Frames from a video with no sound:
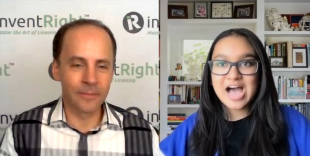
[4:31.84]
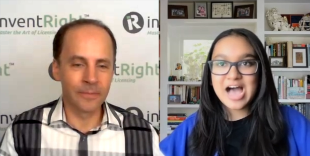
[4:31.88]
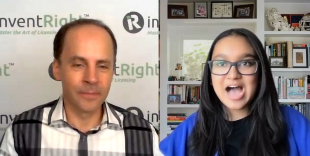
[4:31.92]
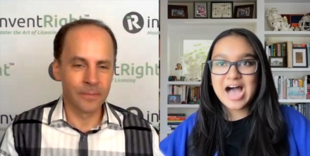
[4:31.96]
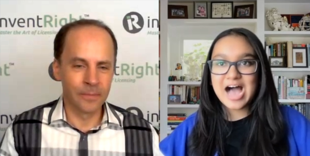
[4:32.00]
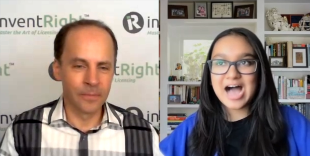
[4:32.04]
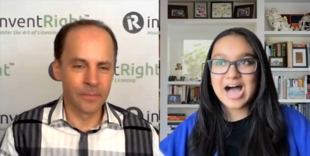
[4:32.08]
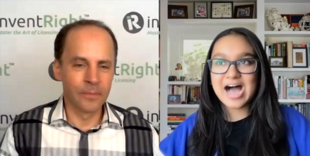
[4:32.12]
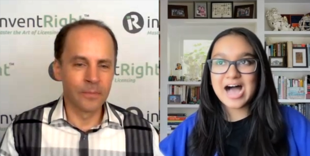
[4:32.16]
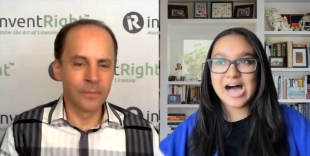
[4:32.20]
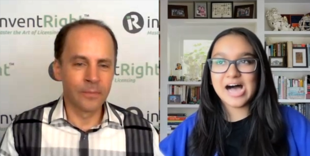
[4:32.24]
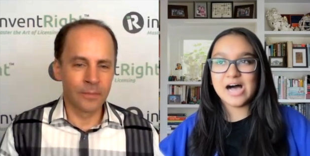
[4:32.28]

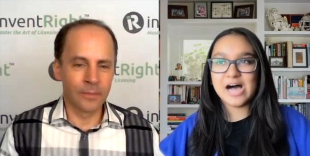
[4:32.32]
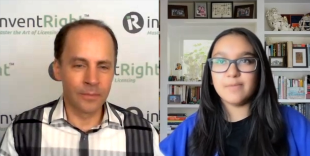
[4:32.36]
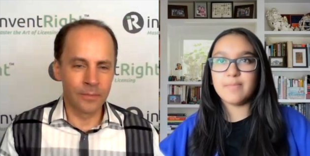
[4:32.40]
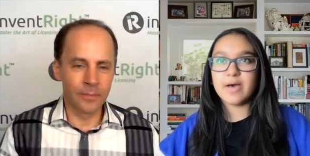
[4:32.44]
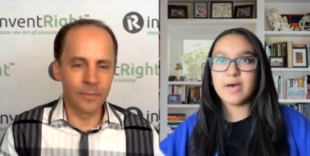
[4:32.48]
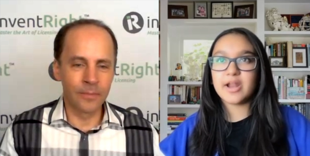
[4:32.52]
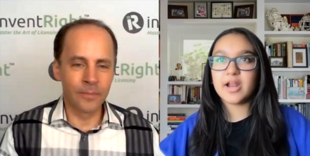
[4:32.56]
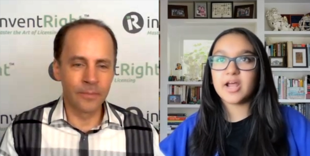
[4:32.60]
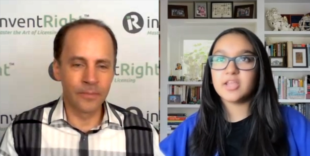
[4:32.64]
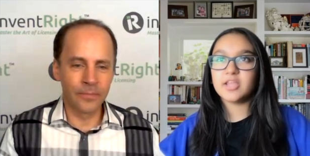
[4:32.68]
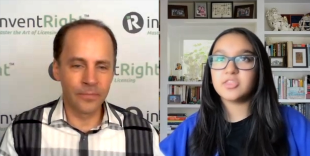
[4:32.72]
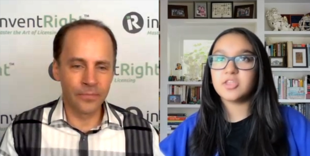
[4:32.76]
Speaker 1: Um,
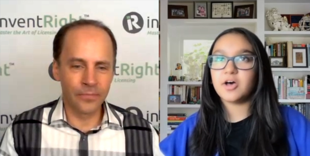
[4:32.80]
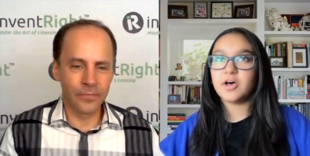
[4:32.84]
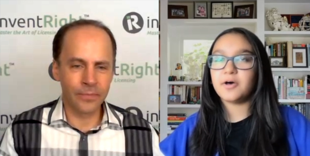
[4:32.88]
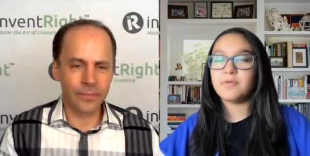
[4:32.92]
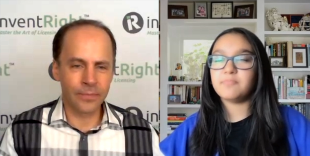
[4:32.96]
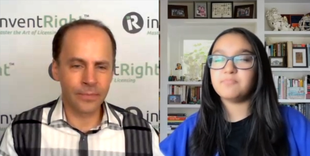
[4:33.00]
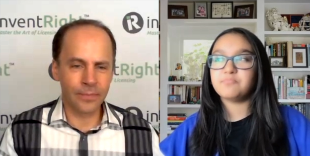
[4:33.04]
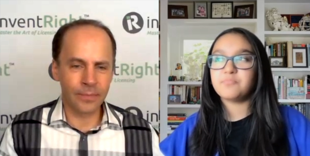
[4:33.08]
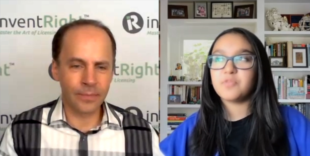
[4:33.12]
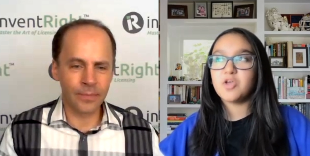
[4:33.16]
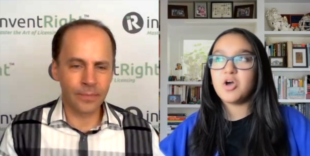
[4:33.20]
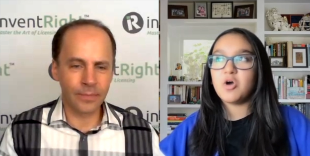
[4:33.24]
and I thought,
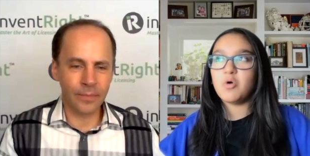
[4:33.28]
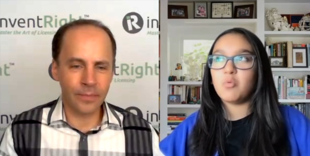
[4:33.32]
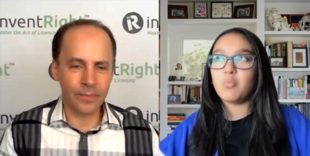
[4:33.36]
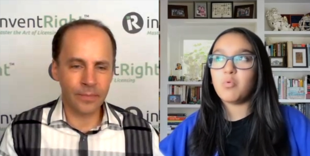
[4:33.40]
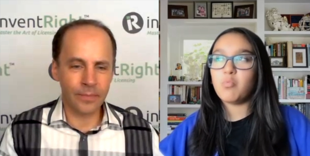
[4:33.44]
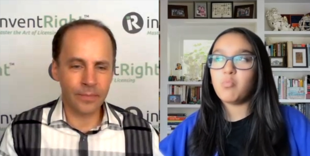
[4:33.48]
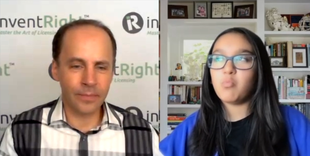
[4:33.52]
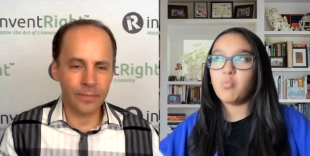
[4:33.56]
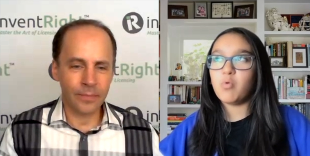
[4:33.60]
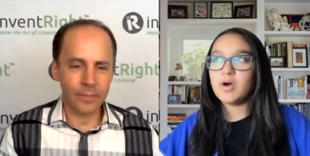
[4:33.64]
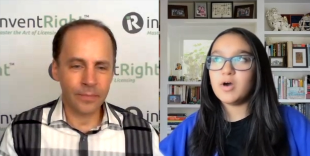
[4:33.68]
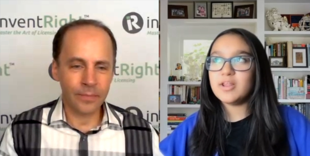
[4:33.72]

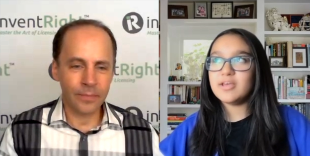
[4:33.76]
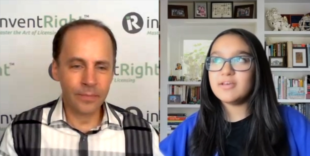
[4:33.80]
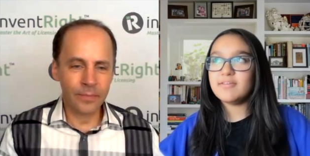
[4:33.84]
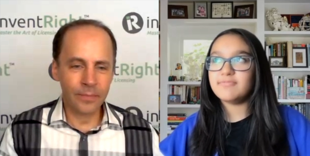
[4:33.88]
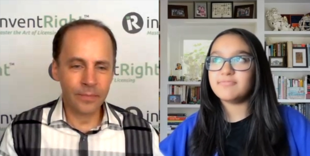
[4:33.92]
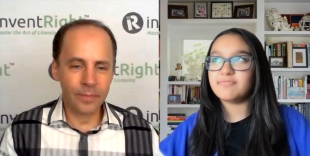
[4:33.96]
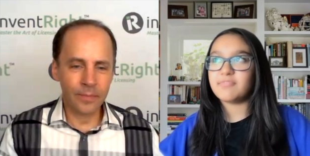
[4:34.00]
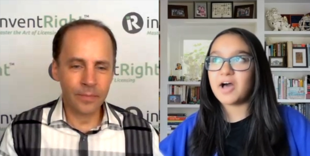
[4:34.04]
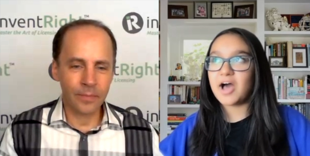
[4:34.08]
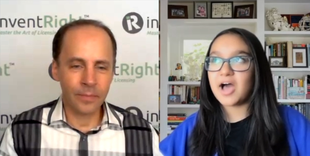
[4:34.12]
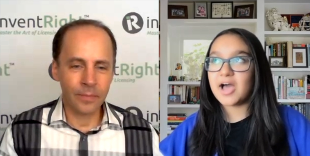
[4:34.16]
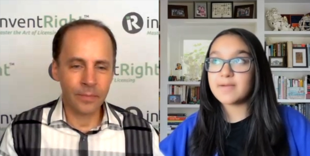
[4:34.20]
well, what if
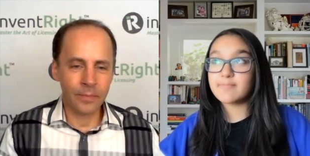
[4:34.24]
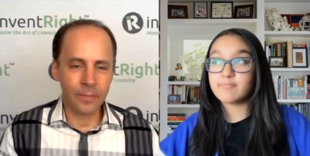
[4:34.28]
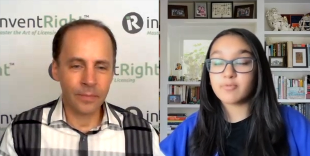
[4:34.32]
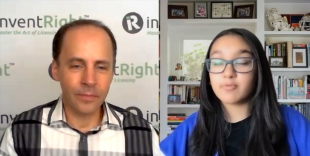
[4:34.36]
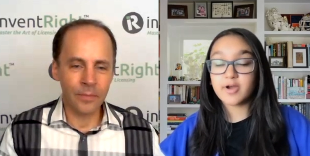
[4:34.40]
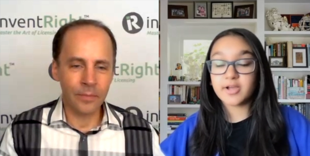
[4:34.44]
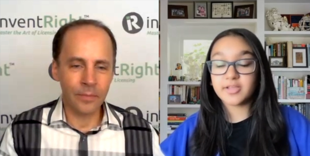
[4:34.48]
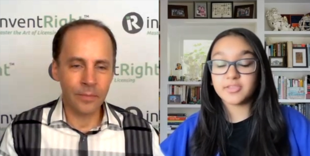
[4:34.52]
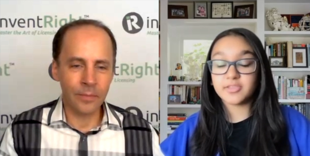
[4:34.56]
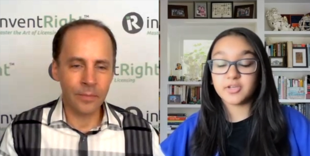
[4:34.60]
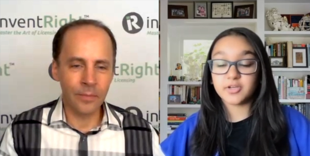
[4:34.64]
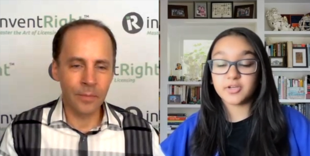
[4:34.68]
I
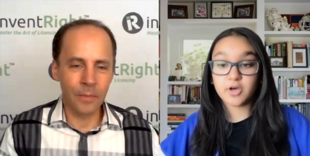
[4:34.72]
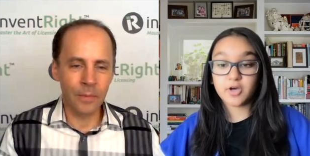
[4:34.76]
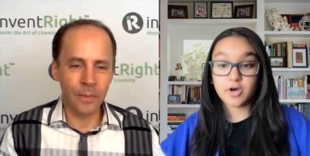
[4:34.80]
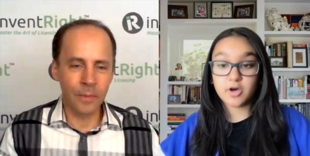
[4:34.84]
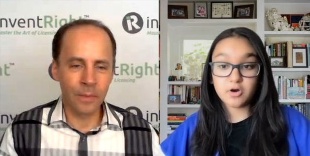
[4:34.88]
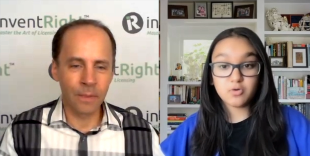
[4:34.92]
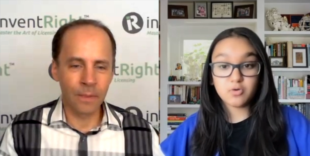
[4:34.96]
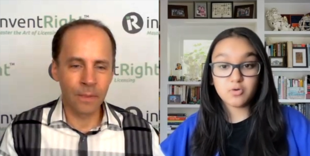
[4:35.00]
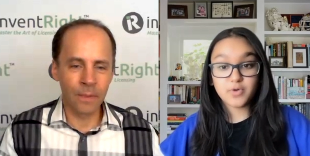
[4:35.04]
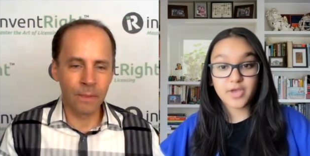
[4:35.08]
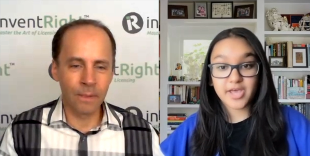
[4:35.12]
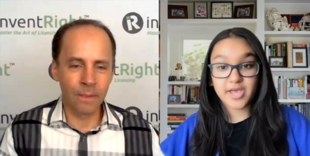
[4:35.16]
bring the
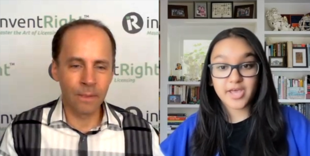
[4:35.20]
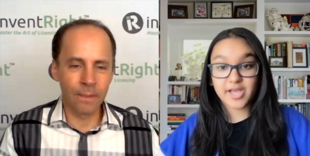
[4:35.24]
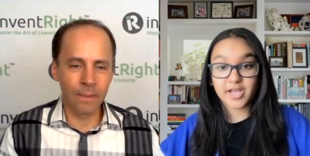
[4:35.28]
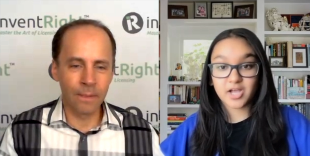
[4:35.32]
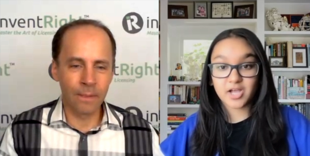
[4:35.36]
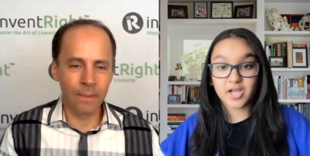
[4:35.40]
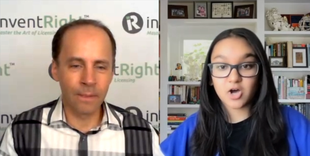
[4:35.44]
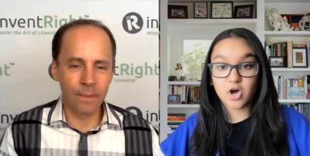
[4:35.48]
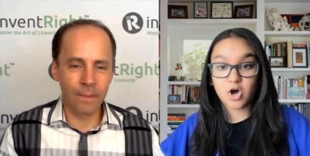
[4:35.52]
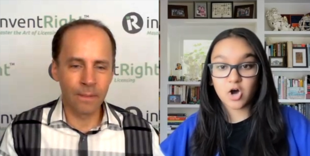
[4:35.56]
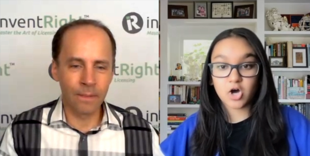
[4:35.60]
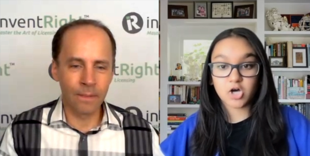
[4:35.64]

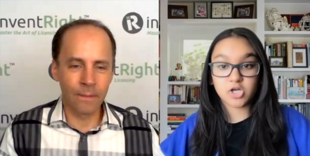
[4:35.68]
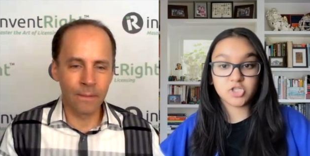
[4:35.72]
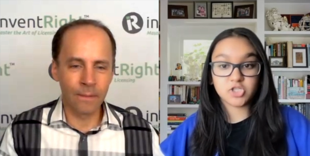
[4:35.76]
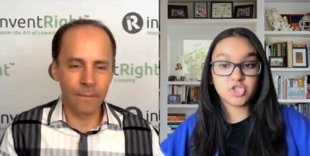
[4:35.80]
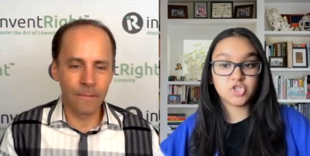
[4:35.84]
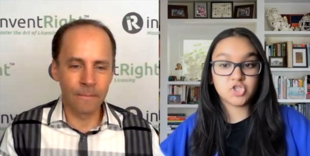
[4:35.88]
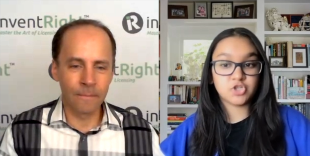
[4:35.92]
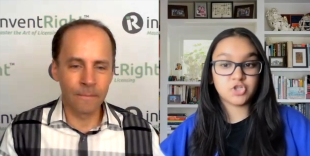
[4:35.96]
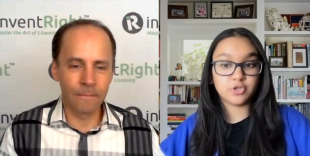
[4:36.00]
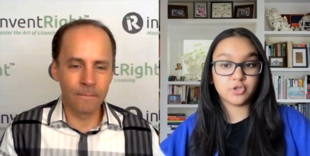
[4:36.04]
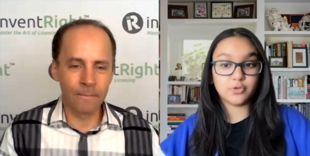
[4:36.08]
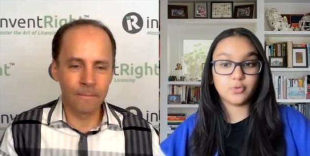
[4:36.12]
coding
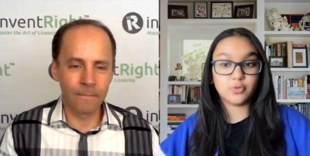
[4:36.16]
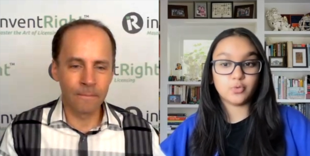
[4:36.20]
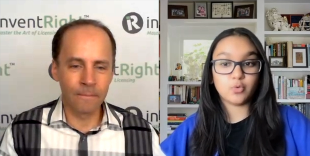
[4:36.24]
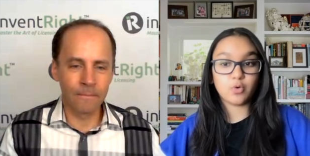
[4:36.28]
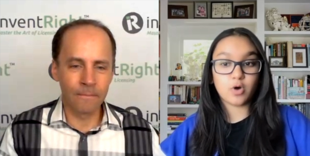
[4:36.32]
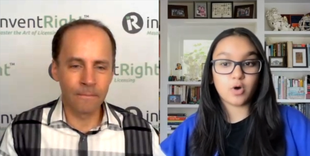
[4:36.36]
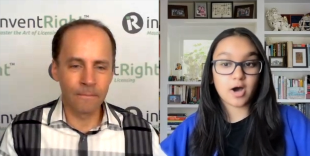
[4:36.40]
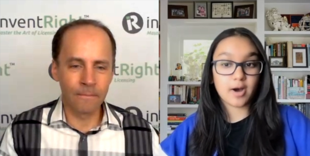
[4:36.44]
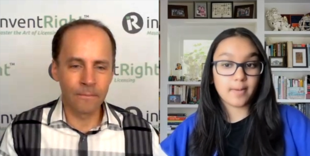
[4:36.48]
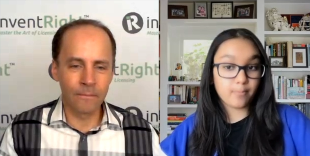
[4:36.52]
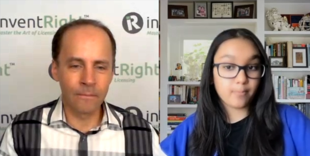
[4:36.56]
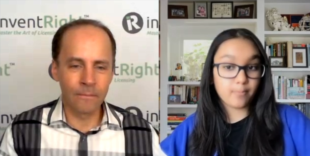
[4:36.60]
onto
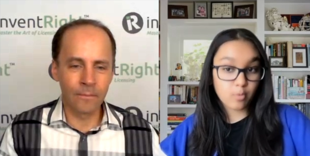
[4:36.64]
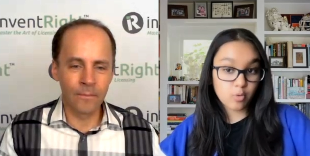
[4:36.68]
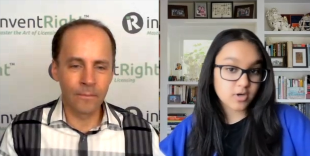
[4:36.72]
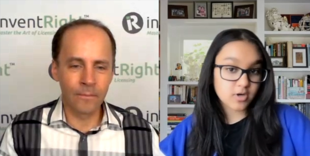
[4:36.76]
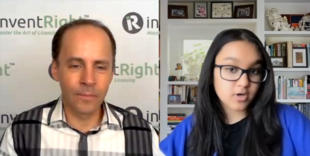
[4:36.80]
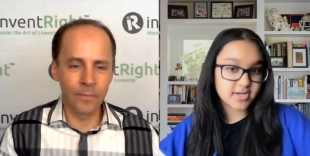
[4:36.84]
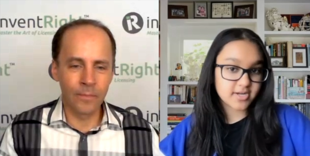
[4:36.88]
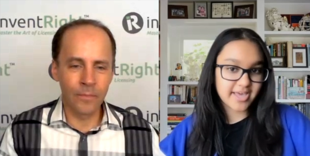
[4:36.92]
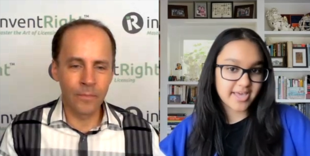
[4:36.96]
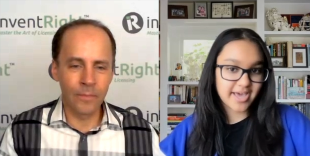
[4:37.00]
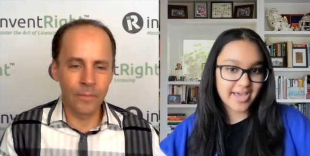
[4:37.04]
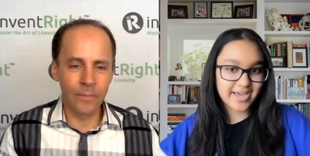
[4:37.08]
a
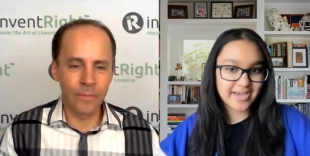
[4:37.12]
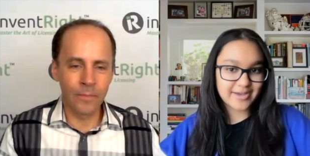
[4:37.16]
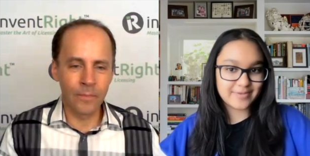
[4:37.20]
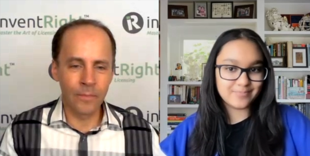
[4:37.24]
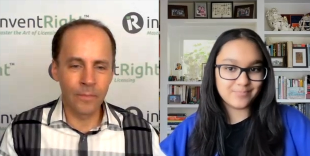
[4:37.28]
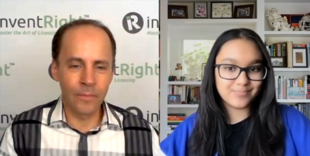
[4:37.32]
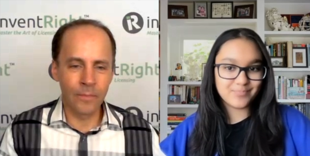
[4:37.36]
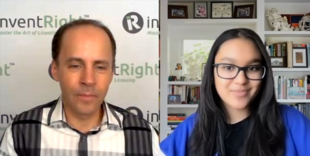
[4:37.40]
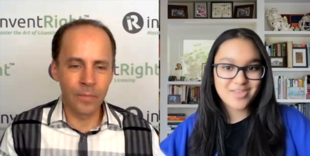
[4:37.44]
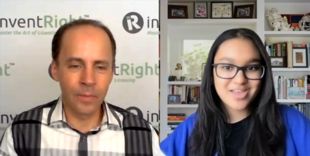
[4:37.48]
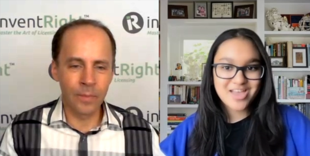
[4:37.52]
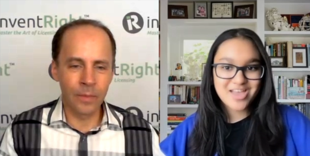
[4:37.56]
board
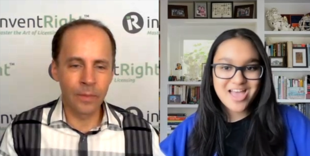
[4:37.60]
game?